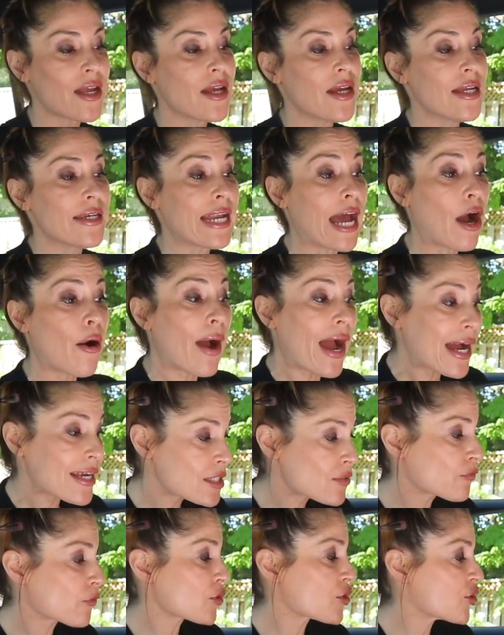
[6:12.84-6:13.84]
Now,
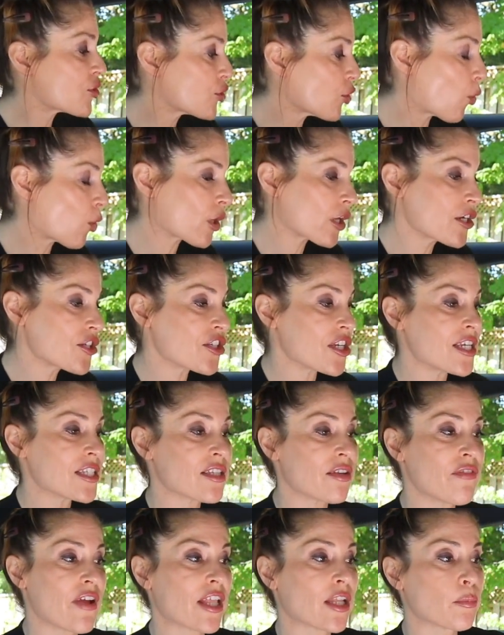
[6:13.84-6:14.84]
as for storage, it's
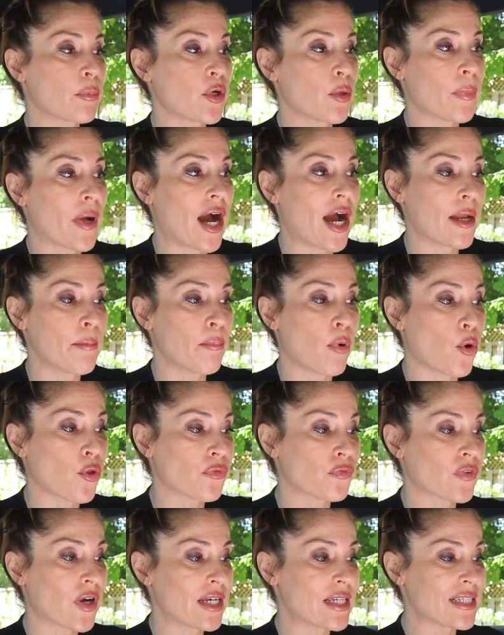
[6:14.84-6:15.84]
available behind both
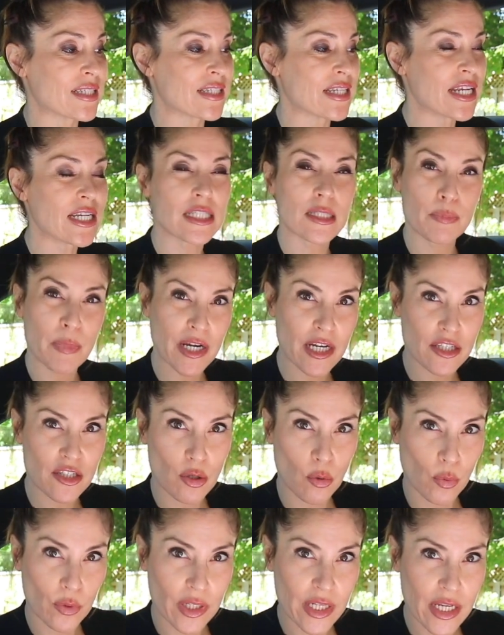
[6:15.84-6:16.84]
front seats, but it's
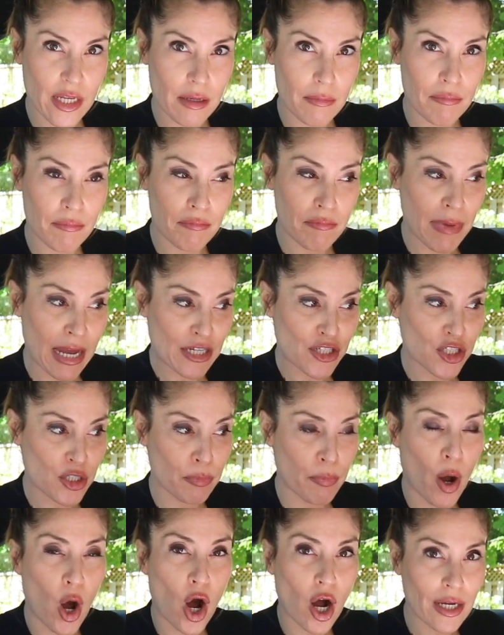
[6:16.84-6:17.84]
only
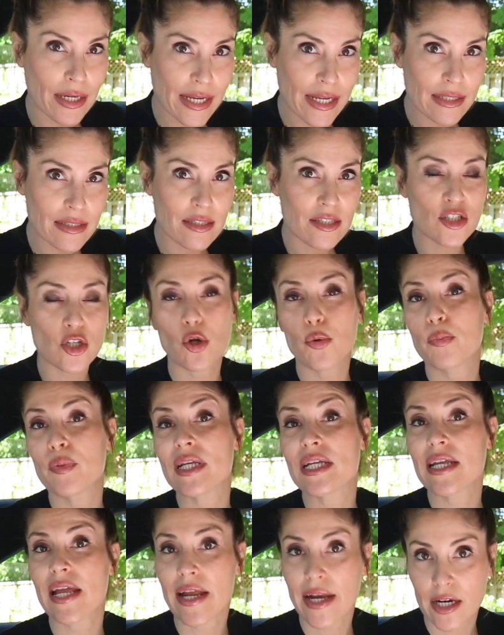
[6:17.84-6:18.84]
mesh pockets, so
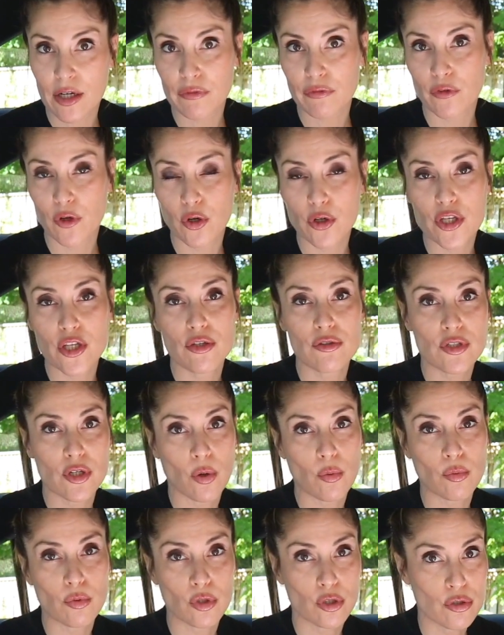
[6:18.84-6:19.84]
be careful you
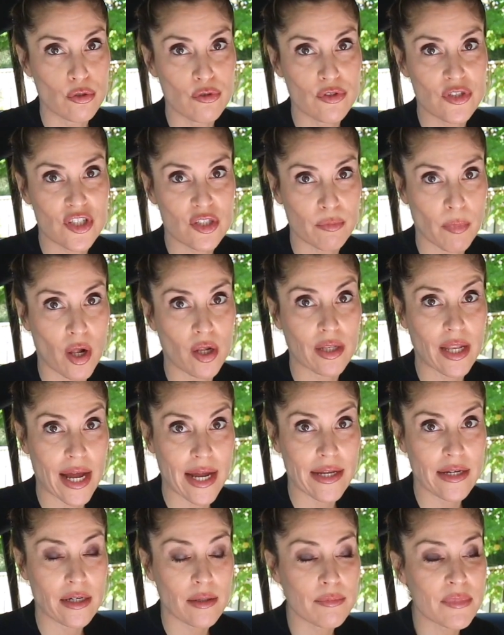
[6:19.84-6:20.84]
don't lose small
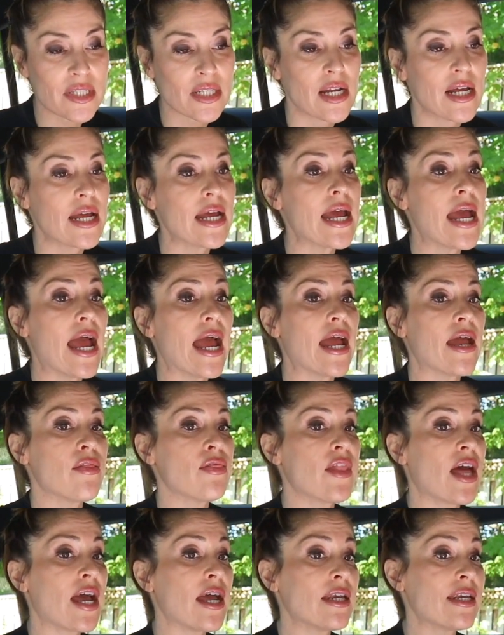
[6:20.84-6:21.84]
items.
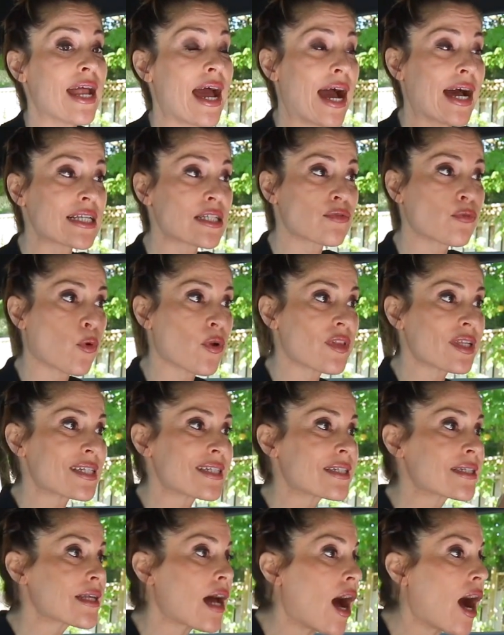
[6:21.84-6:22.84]
And then as for the
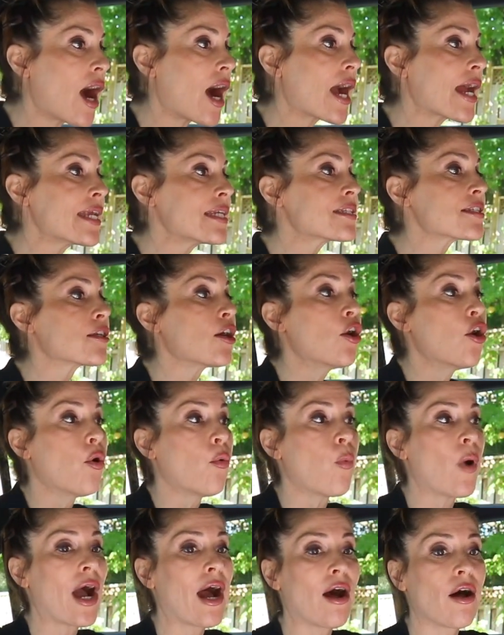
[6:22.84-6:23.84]
sides,
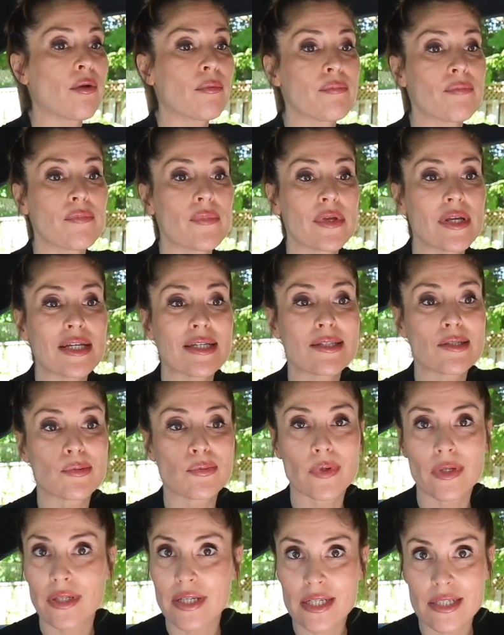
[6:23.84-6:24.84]
well, it's
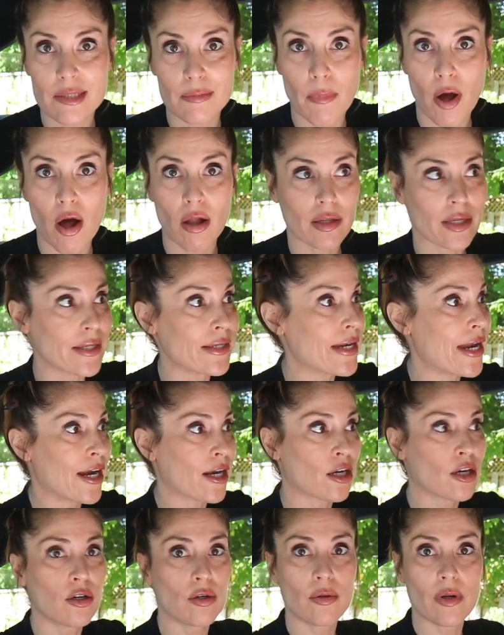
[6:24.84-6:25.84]
really small and
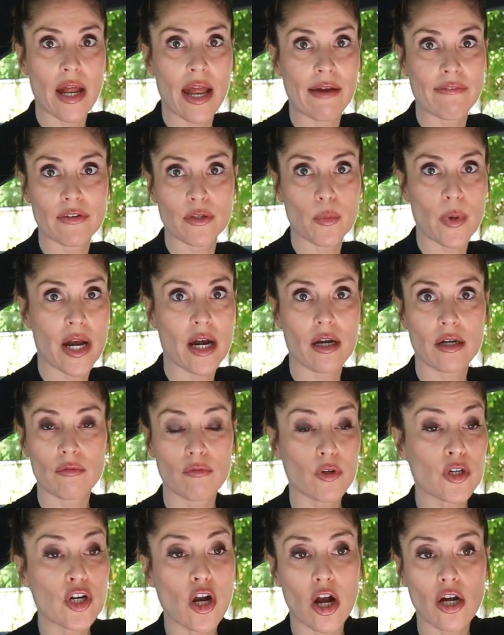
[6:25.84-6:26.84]
narrow everywhere,
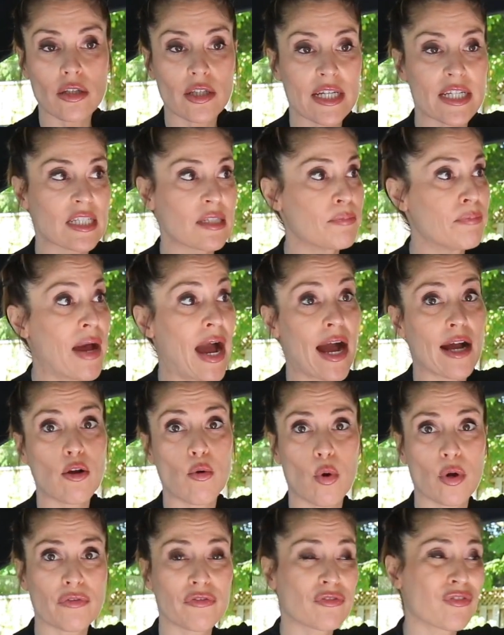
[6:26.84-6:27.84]
regardless back
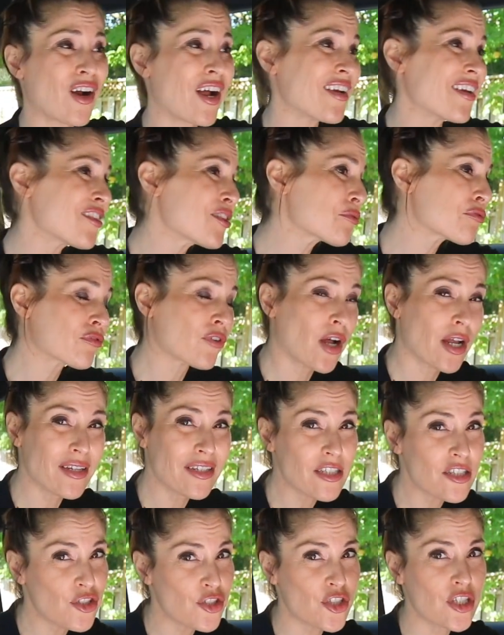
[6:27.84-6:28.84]
or front. In the front,
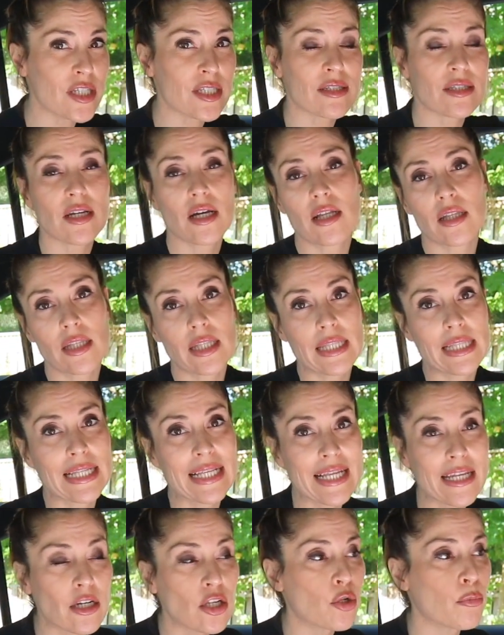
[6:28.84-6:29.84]
it's just a
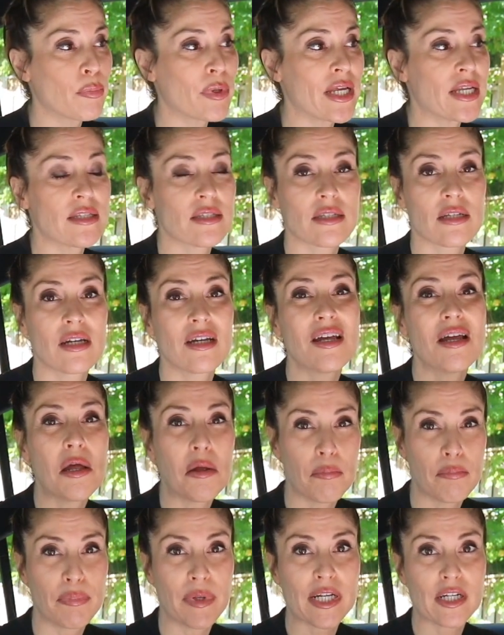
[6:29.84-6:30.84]
little bit
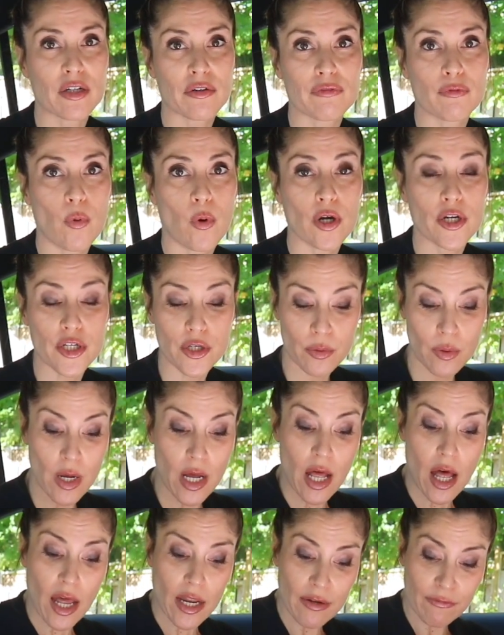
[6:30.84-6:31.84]
bigger for you.
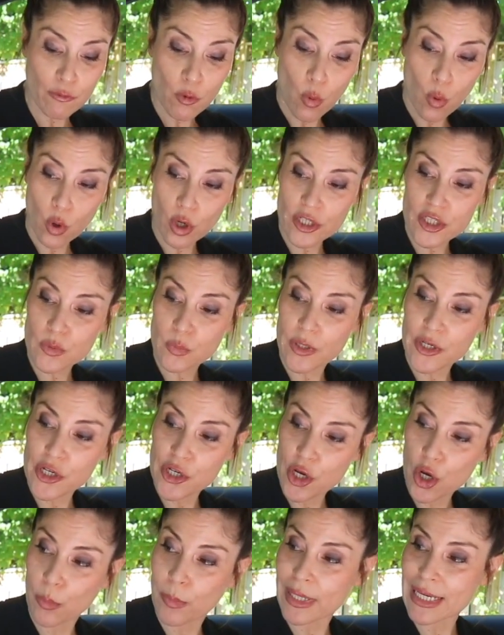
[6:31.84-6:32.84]
And of course,
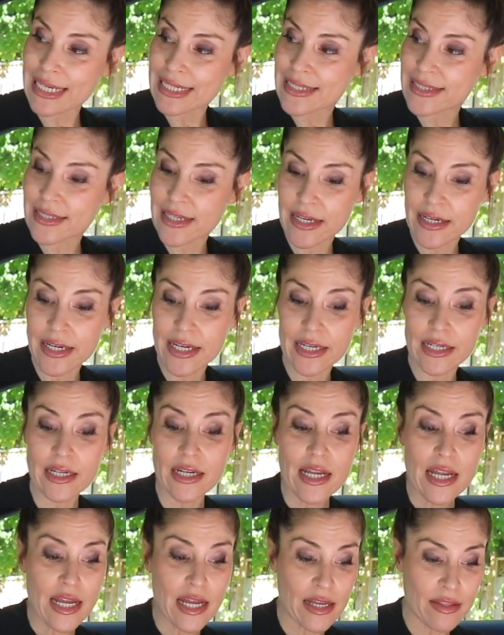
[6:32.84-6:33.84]
when nobody's sitting
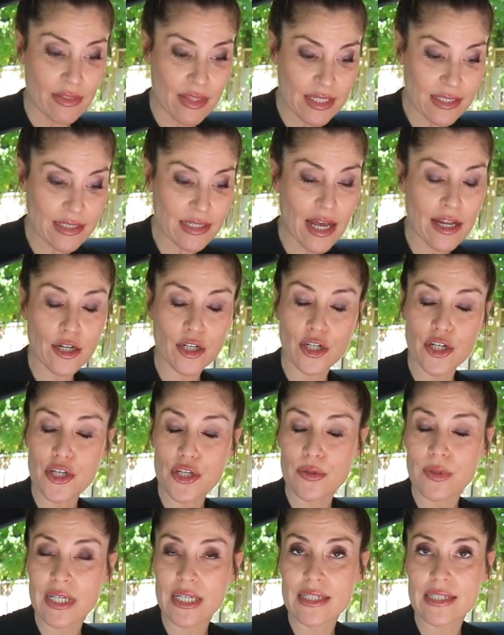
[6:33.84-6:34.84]
in the center,
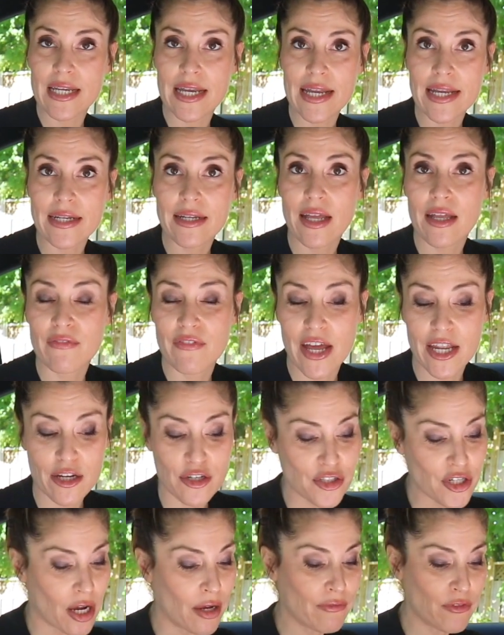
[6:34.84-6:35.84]
you can take
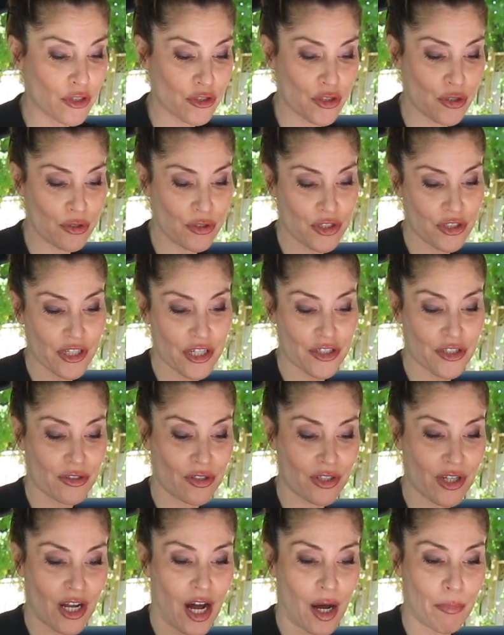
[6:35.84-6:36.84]
advantage of your 2
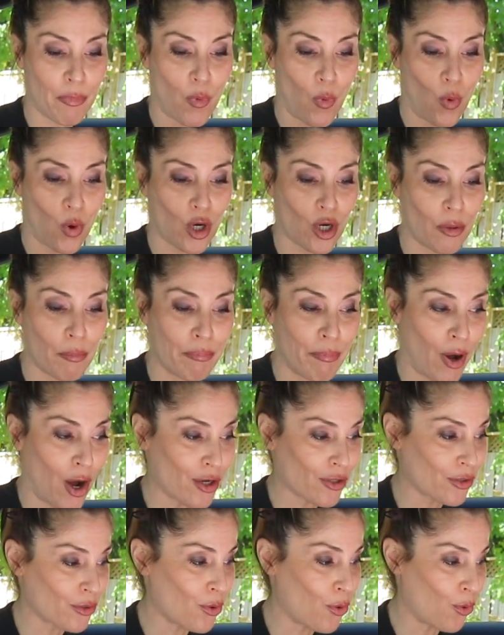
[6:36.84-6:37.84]
traditional cup or
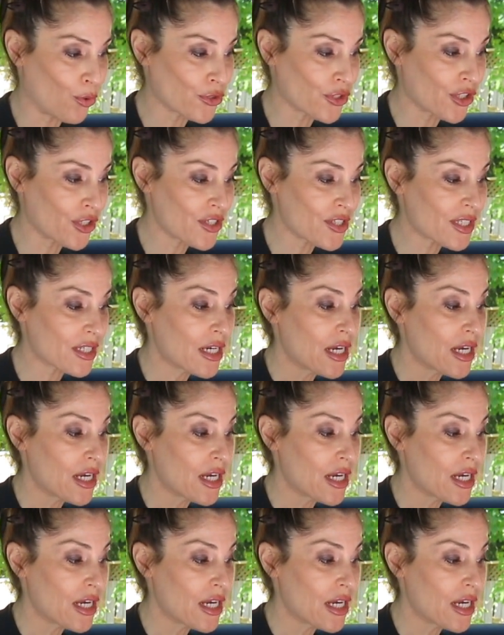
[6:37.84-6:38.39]
bottle holders.